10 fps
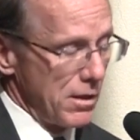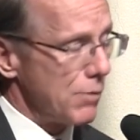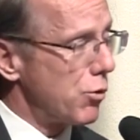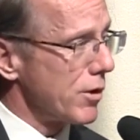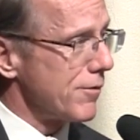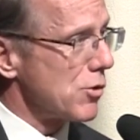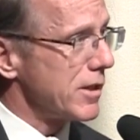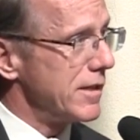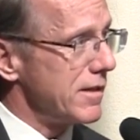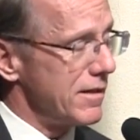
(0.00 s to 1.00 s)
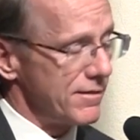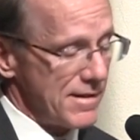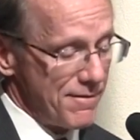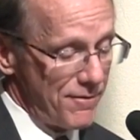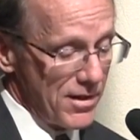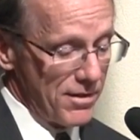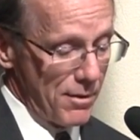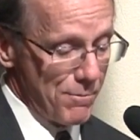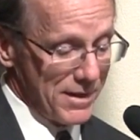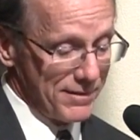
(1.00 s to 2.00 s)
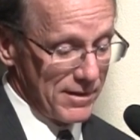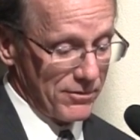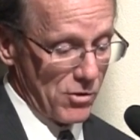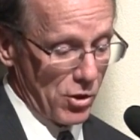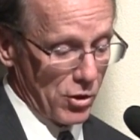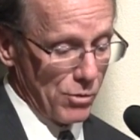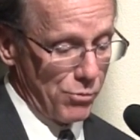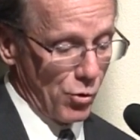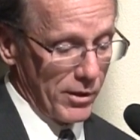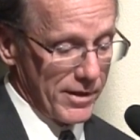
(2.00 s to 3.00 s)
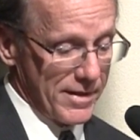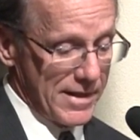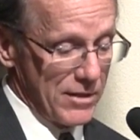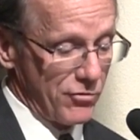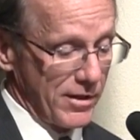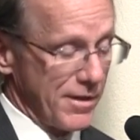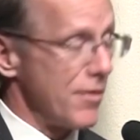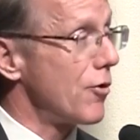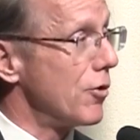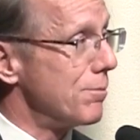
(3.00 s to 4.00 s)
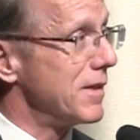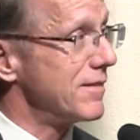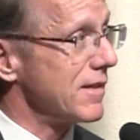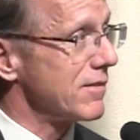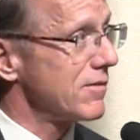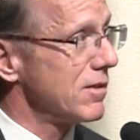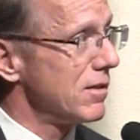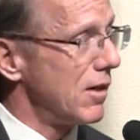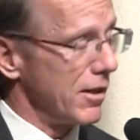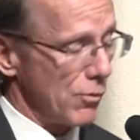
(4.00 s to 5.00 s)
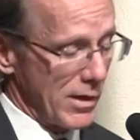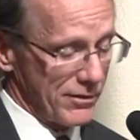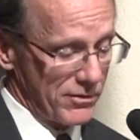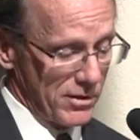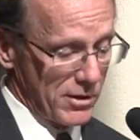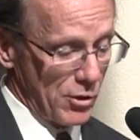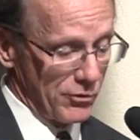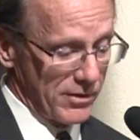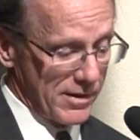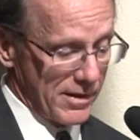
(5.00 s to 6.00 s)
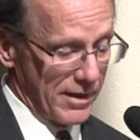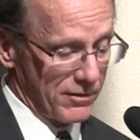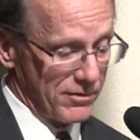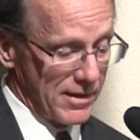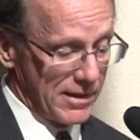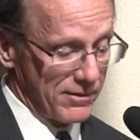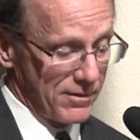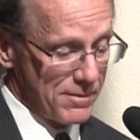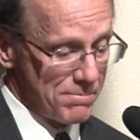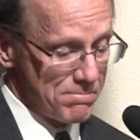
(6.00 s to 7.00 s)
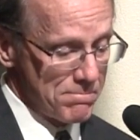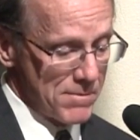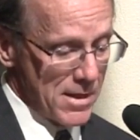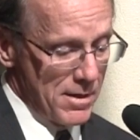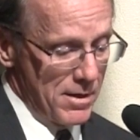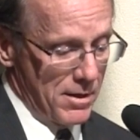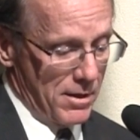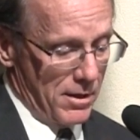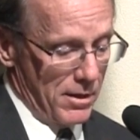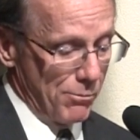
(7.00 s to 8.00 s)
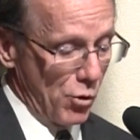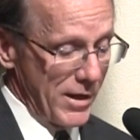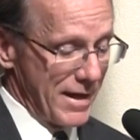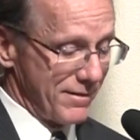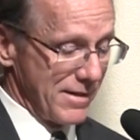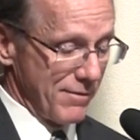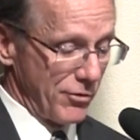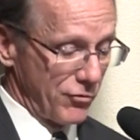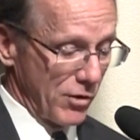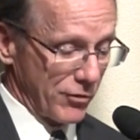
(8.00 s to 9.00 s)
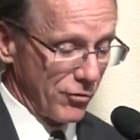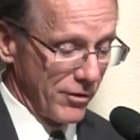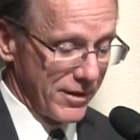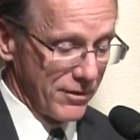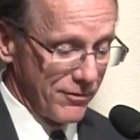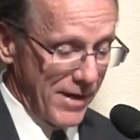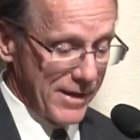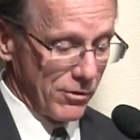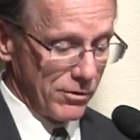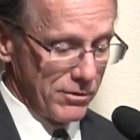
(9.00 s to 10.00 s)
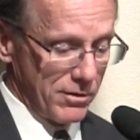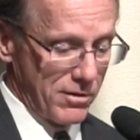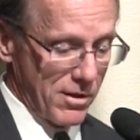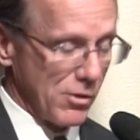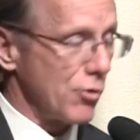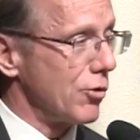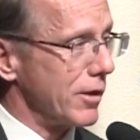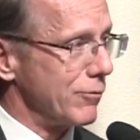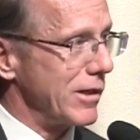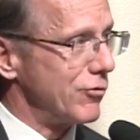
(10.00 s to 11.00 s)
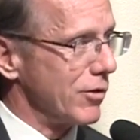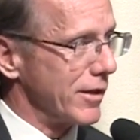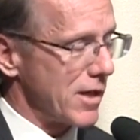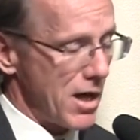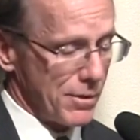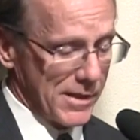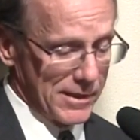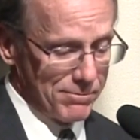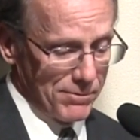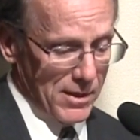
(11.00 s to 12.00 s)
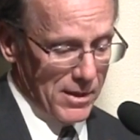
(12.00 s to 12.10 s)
The Port of Oakland is the 5th busiest cargo port in the nation and the 3rd busiest on the west coast of the United States. The port has the infrastructure that is vital to the local and regional economy,